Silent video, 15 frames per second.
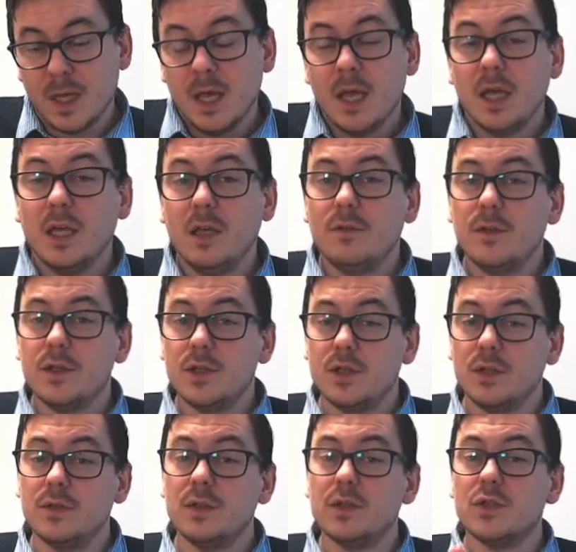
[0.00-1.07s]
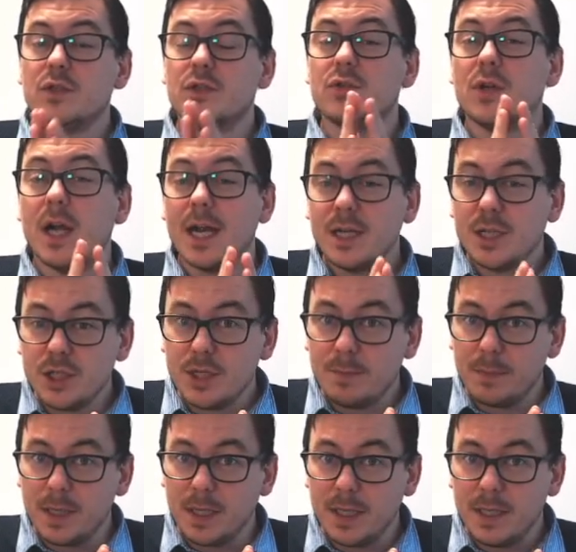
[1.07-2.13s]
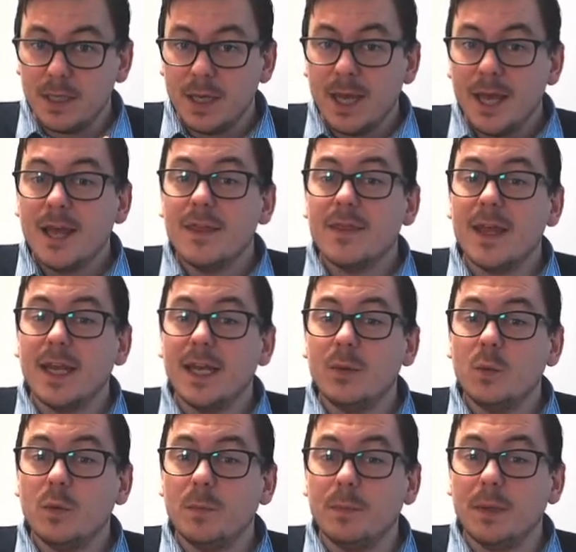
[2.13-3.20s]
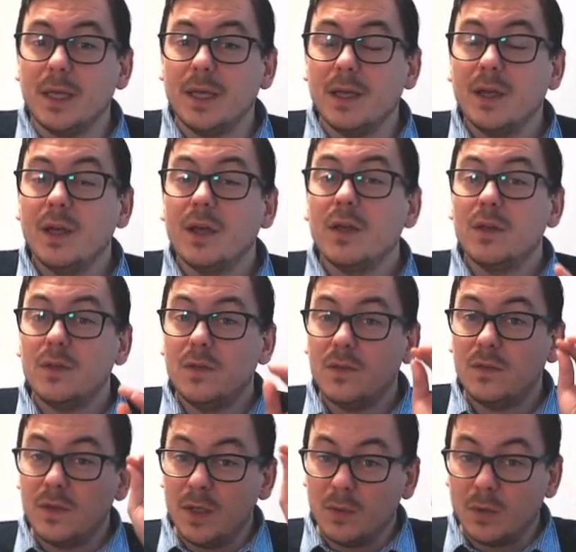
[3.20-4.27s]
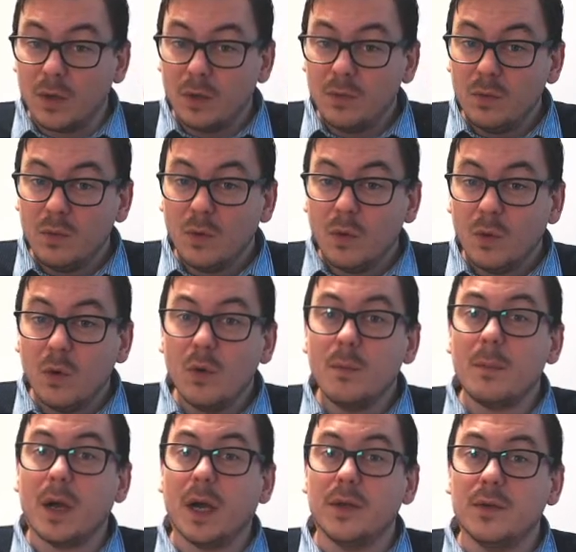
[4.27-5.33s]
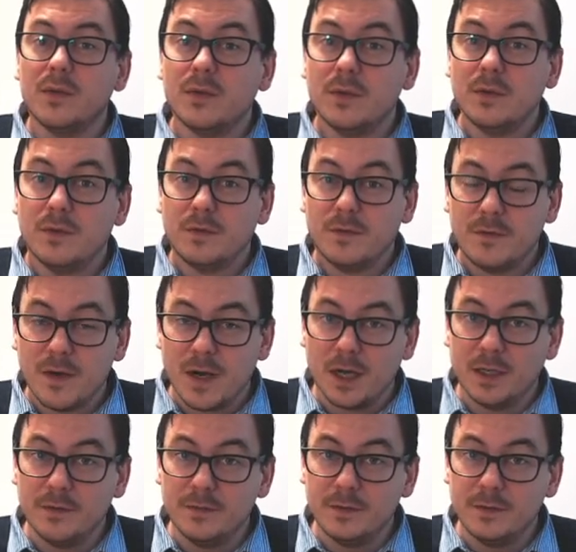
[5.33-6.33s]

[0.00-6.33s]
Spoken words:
If he chooses strategy B, then it would be 0 or -5.